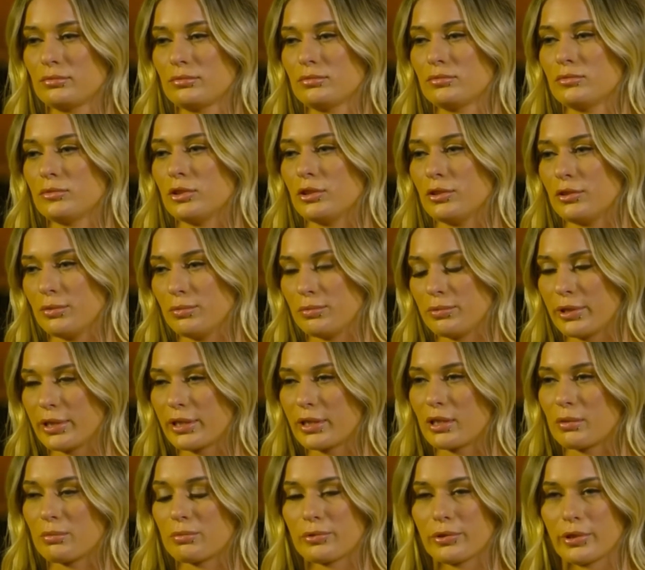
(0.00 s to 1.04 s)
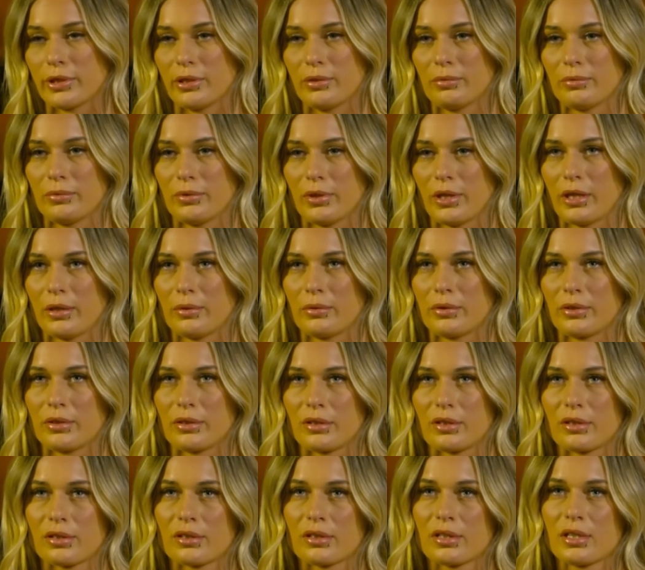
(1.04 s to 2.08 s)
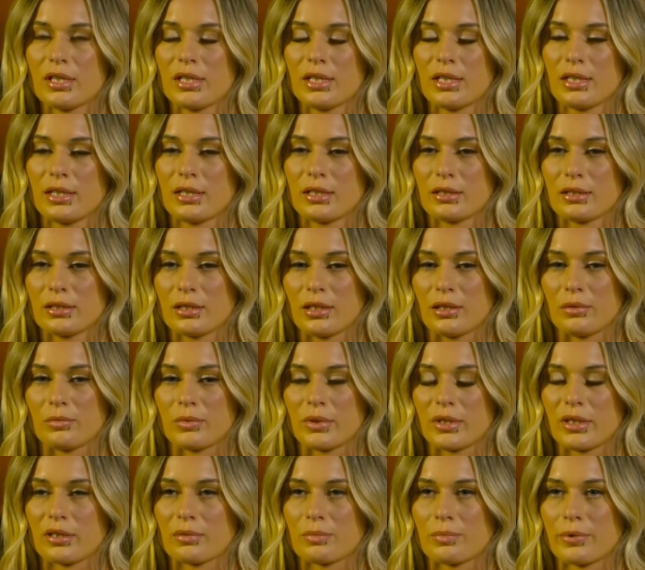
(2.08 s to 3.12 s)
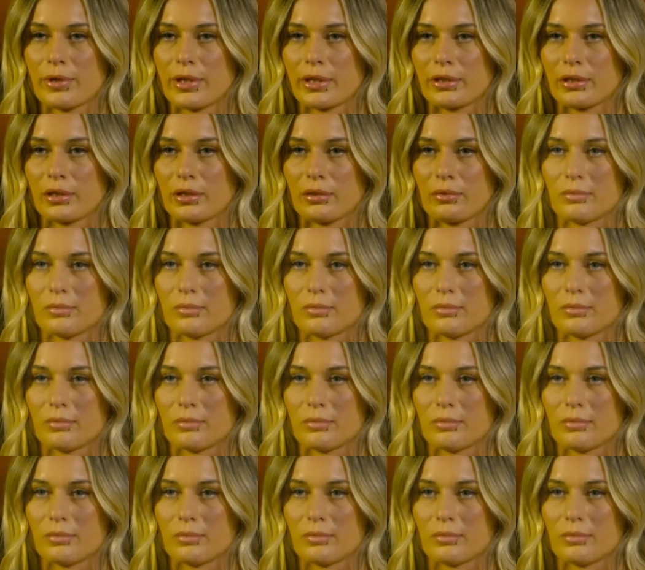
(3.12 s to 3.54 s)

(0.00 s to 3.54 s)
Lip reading: Well, the breaking point, I was 10 weeks pregnant